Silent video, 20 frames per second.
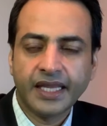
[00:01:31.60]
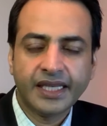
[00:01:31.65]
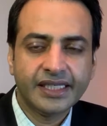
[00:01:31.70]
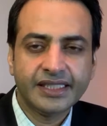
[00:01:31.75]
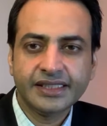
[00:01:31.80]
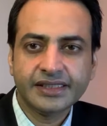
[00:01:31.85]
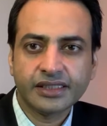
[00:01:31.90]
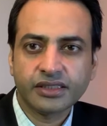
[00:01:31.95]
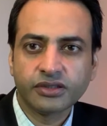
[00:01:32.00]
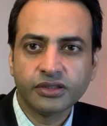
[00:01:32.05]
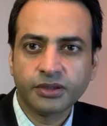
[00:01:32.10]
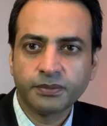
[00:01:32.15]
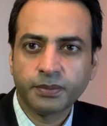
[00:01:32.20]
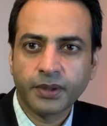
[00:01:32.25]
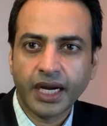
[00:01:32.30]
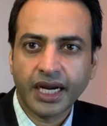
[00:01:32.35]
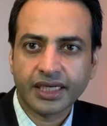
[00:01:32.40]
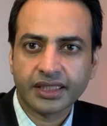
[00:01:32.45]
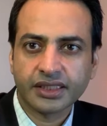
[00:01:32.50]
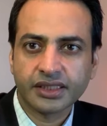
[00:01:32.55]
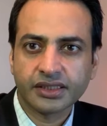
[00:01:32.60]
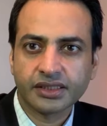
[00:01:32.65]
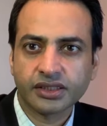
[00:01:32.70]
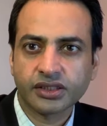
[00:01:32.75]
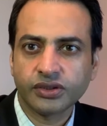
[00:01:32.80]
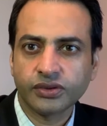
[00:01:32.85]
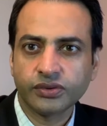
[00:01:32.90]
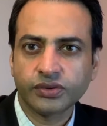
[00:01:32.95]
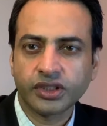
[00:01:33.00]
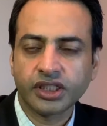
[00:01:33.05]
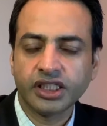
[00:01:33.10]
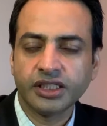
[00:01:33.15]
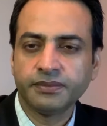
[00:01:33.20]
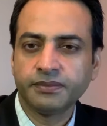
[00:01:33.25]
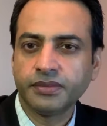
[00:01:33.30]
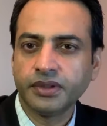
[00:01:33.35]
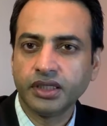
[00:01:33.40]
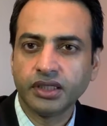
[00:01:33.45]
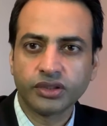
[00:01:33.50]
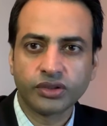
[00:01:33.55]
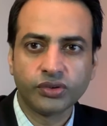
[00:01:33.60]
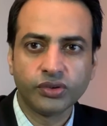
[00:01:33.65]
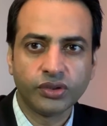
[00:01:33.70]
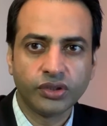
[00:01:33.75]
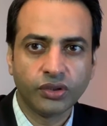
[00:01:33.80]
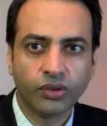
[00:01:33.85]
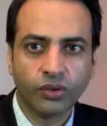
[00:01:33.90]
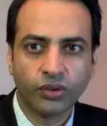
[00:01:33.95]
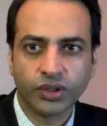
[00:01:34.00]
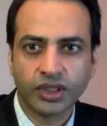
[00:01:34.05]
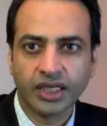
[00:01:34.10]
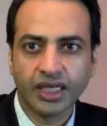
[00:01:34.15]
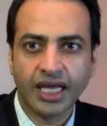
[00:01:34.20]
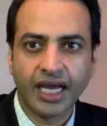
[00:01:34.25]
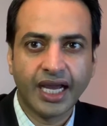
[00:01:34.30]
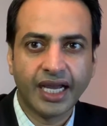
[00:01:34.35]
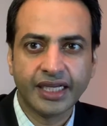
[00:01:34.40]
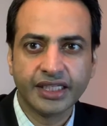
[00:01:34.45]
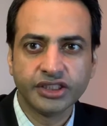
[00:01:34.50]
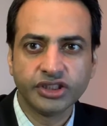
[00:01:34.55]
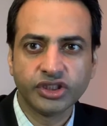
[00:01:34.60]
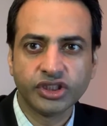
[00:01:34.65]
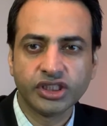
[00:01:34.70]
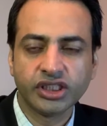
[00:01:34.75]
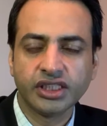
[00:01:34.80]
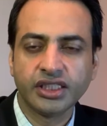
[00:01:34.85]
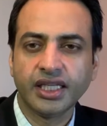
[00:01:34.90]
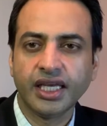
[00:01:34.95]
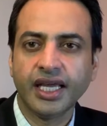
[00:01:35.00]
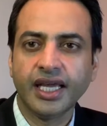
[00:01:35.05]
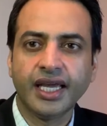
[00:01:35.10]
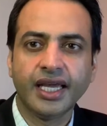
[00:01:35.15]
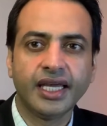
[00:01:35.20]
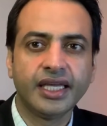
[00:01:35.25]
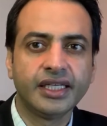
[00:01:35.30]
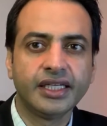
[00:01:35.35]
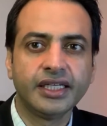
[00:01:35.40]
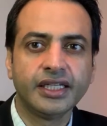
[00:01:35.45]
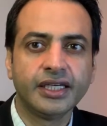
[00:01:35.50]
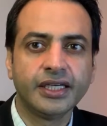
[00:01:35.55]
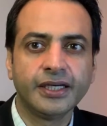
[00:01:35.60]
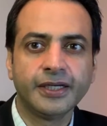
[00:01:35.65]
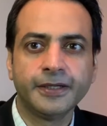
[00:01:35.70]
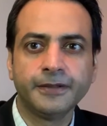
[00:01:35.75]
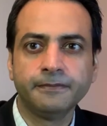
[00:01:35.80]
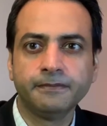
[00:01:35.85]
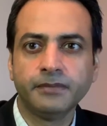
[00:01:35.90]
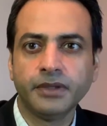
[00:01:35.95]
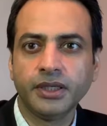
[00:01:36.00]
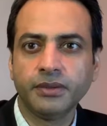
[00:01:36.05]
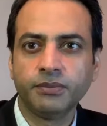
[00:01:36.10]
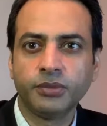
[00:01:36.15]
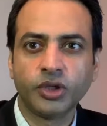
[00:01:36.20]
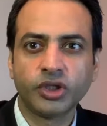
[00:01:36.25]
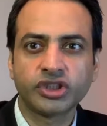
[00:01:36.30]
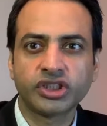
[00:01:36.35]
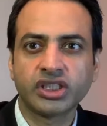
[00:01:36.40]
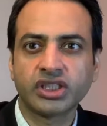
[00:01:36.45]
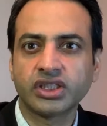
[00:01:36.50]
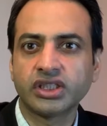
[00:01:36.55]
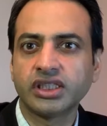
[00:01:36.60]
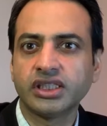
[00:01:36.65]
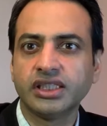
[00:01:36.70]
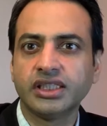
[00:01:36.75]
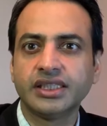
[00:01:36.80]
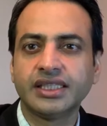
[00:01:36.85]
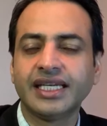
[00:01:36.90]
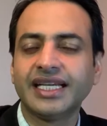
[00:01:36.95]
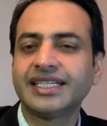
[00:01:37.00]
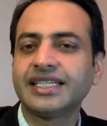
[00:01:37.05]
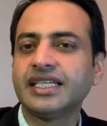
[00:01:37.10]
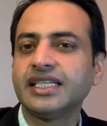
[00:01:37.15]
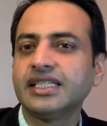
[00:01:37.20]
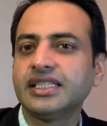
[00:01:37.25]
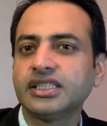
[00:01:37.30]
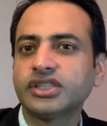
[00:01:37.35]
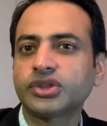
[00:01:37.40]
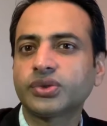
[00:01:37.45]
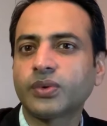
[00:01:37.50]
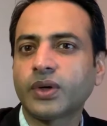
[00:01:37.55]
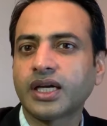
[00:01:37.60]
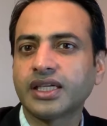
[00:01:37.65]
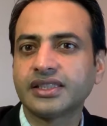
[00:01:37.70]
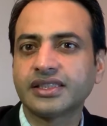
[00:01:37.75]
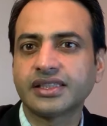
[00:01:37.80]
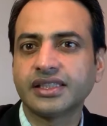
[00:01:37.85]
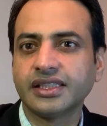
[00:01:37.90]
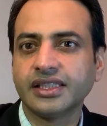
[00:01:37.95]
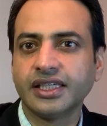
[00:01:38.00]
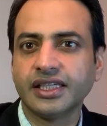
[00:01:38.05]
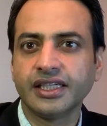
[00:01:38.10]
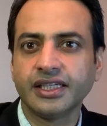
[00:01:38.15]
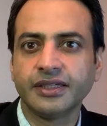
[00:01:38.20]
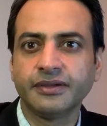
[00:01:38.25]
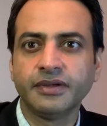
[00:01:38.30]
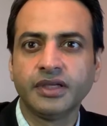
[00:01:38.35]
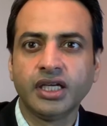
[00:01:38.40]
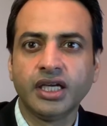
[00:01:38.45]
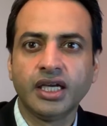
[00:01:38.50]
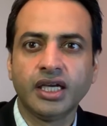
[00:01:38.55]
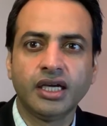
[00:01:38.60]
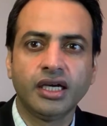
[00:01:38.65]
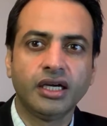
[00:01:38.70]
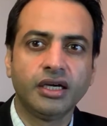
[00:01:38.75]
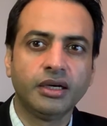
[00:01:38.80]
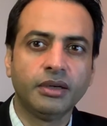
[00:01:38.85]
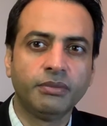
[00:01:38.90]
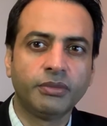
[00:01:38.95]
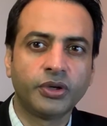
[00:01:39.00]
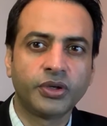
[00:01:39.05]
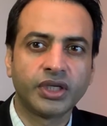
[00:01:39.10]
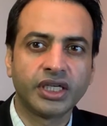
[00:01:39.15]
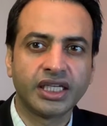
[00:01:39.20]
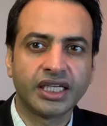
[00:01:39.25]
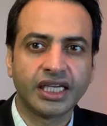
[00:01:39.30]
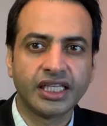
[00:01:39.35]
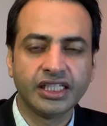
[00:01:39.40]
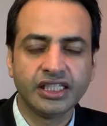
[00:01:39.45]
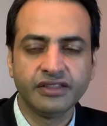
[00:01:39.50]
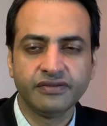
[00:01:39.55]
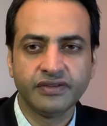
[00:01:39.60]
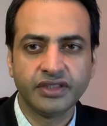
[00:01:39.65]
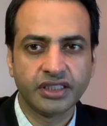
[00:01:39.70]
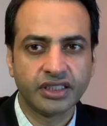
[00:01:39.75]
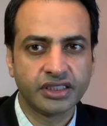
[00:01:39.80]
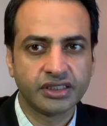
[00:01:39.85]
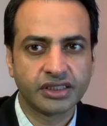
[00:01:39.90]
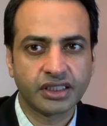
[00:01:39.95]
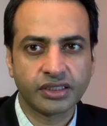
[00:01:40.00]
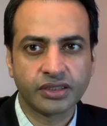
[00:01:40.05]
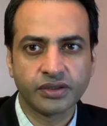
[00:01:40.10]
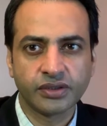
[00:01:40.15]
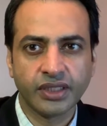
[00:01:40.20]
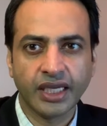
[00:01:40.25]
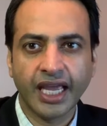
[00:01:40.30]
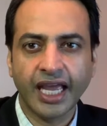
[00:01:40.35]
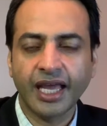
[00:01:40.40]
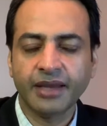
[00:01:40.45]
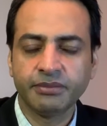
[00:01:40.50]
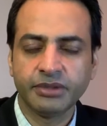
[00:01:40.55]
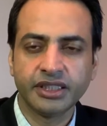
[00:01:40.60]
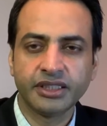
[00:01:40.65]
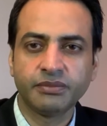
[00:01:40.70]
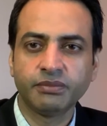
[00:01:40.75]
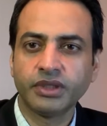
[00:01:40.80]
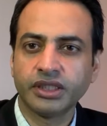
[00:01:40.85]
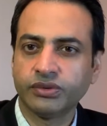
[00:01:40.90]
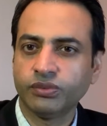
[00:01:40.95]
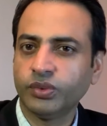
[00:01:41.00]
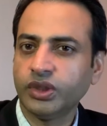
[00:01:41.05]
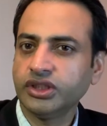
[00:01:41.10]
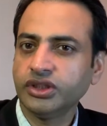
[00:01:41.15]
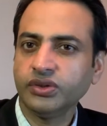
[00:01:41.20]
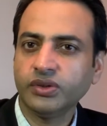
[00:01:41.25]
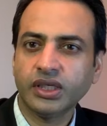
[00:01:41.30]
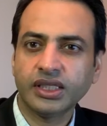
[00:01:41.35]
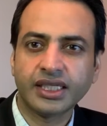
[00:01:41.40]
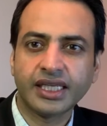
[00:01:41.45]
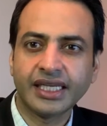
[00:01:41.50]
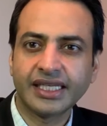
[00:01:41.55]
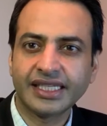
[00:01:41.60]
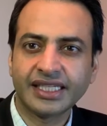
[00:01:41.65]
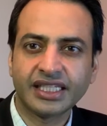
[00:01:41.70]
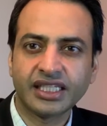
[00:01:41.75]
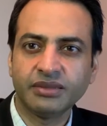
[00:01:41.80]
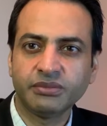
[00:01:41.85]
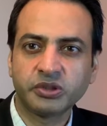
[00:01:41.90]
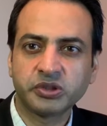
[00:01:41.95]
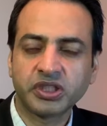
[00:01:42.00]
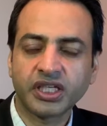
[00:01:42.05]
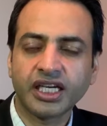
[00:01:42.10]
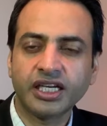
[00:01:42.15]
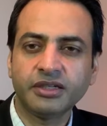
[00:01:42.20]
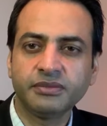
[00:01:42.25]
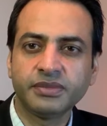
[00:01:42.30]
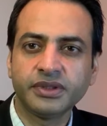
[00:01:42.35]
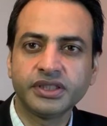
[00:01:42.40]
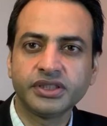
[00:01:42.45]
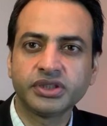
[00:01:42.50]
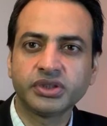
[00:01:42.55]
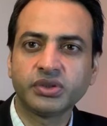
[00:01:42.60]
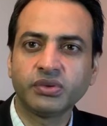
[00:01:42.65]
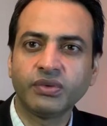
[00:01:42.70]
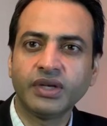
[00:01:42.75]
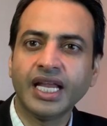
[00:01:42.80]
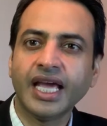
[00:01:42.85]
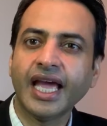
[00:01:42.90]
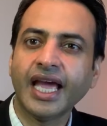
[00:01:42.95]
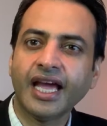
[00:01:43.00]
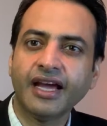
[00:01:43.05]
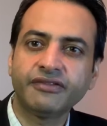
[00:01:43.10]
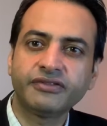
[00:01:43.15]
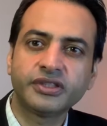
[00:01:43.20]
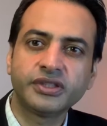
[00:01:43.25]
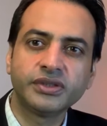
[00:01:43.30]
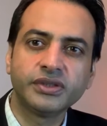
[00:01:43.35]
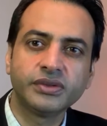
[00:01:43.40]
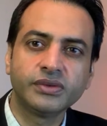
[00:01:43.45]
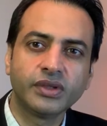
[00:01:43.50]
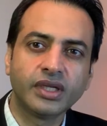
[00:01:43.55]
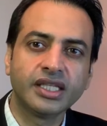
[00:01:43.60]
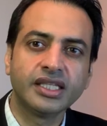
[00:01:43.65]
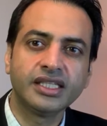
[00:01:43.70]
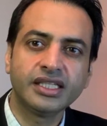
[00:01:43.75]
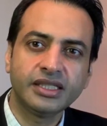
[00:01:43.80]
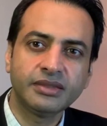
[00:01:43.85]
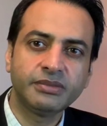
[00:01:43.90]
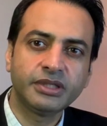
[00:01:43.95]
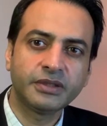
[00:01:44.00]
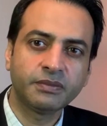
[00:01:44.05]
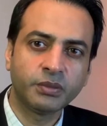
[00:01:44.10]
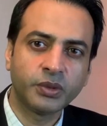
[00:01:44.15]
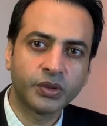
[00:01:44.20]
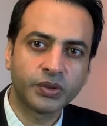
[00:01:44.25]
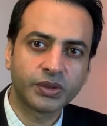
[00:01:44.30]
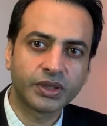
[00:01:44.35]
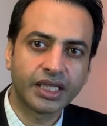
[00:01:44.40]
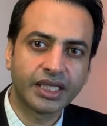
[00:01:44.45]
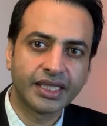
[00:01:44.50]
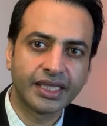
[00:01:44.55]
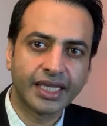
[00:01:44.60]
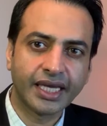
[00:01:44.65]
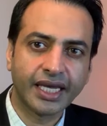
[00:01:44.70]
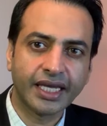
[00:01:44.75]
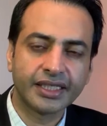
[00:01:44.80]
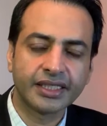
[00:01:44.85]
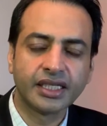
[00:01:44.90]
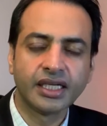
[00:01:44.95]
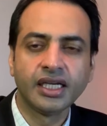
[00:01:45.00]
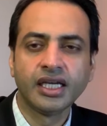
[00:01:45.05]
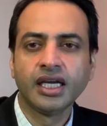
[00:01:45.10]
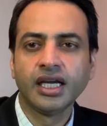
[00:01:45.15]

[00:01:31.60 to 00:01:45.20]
it is a good practice to keep a good oral hygiene, and brushing teeth at least twice a day. Morning and evening is a good habit, but when you are getting chemotherapies, you will have to do a little bit more than that.